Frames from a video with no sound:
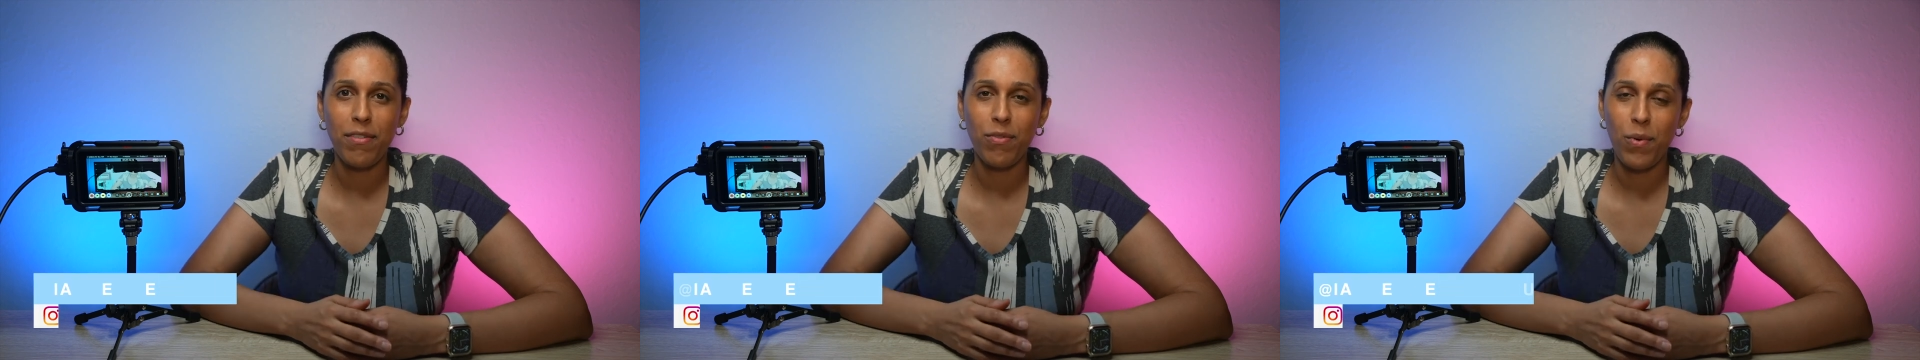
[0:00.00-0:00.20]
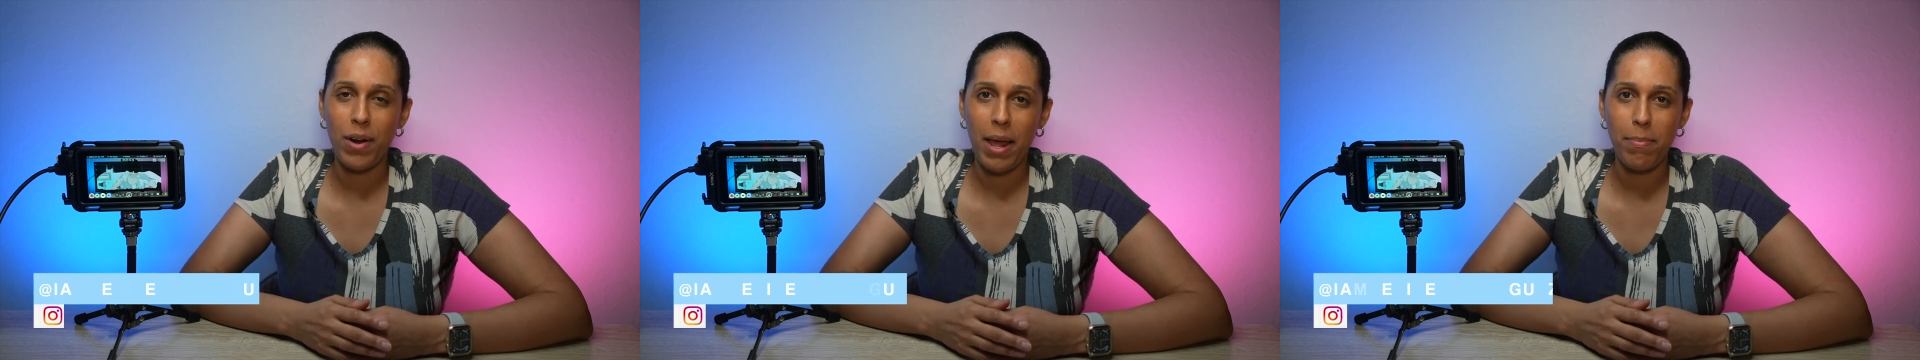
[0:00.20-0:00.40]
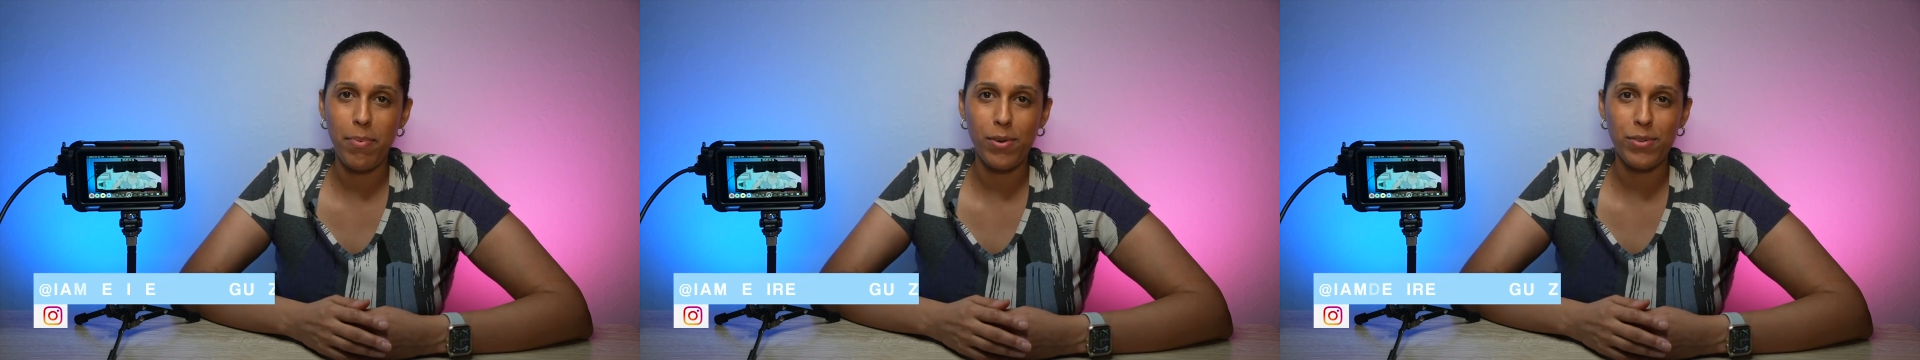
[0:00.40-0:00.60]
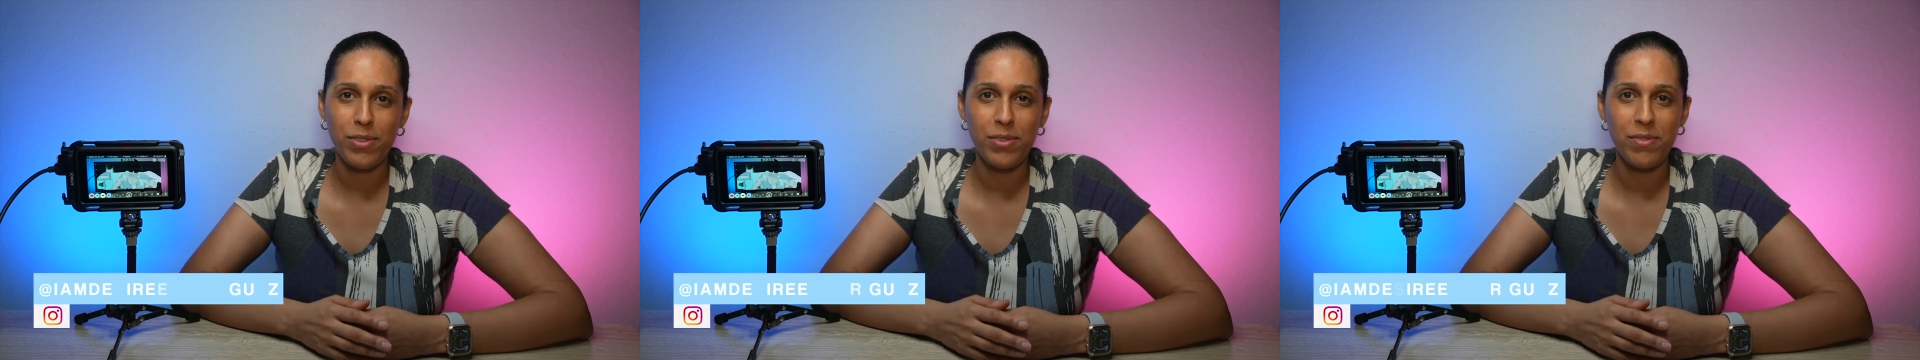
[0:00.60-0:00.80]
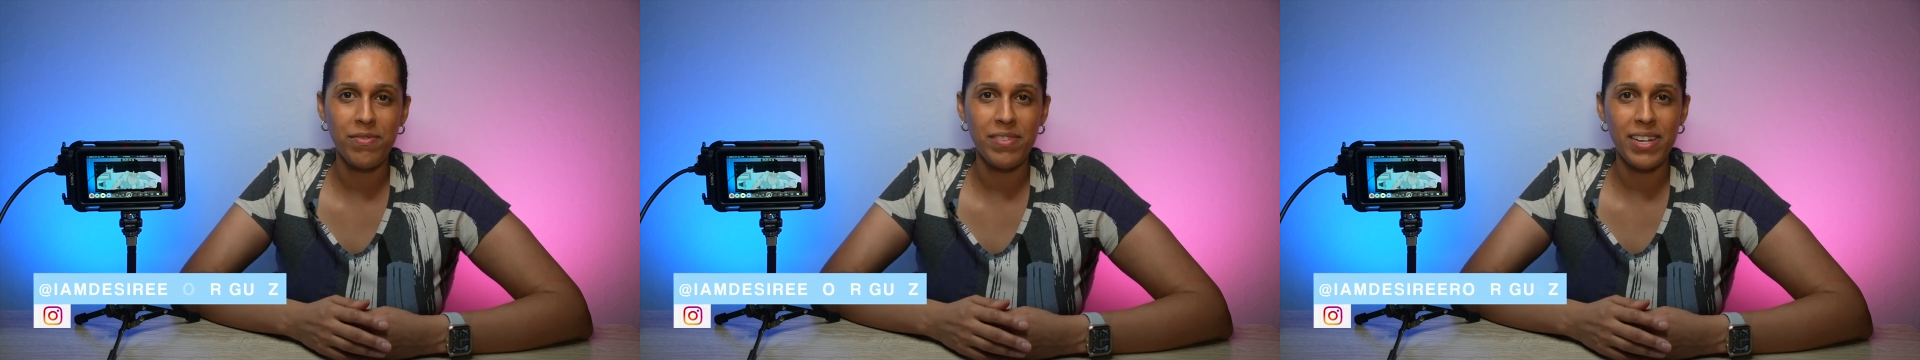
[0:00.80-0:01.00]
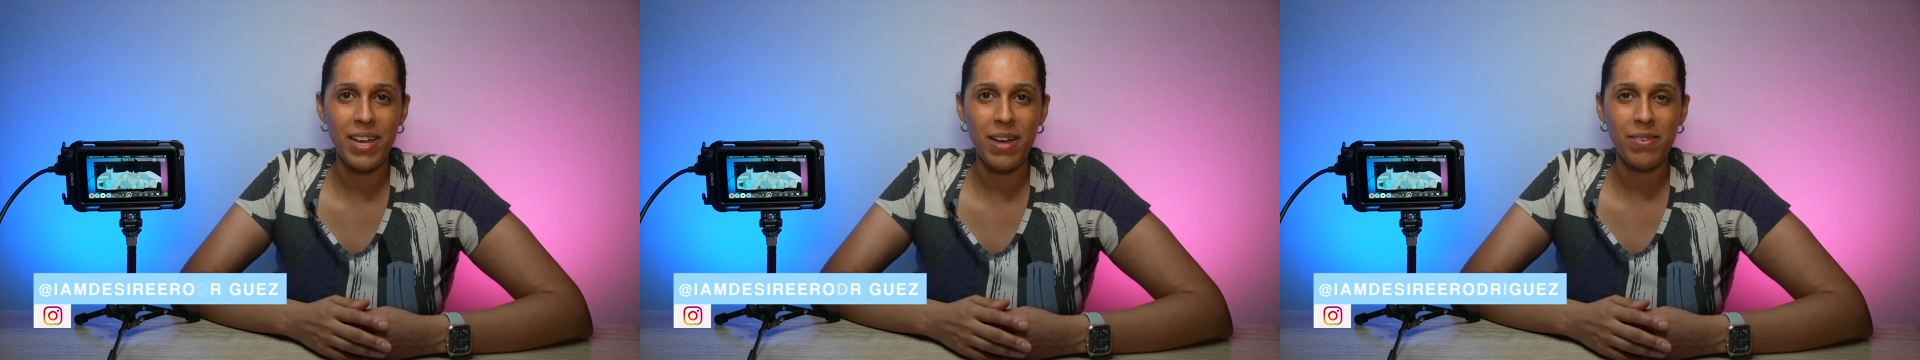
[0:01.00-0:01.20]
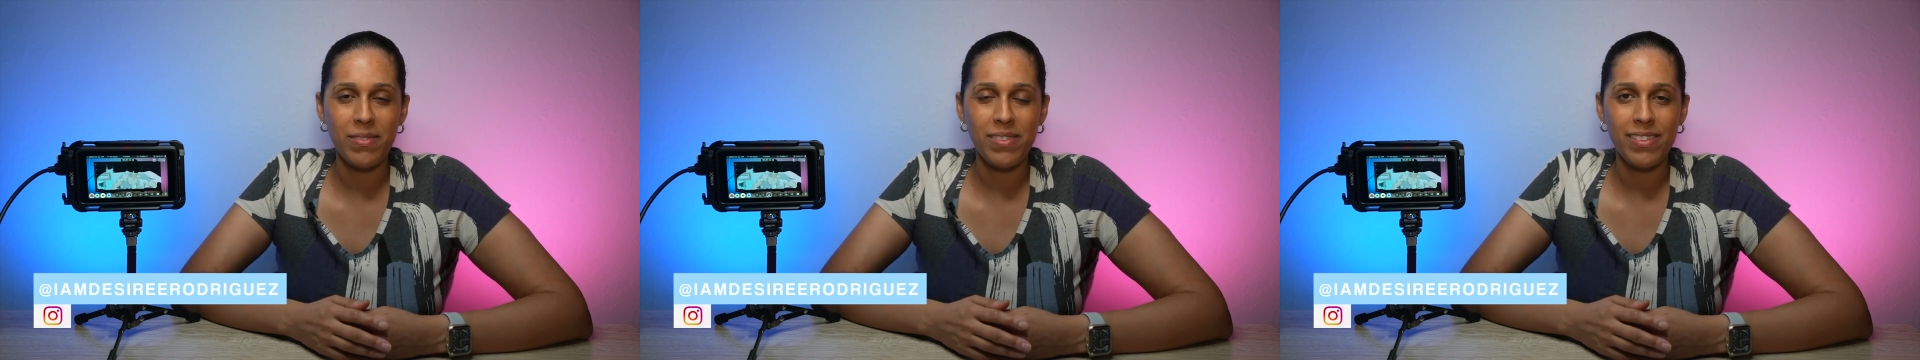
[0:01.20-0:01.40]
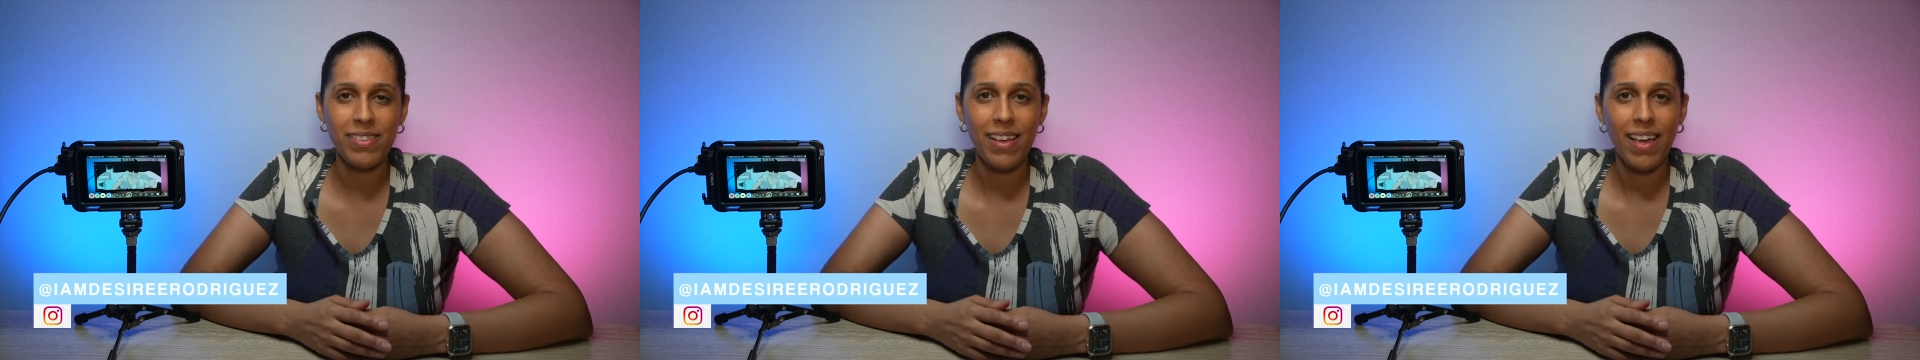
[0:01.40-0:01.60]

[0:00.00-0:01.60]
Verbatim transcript: when I post new videos.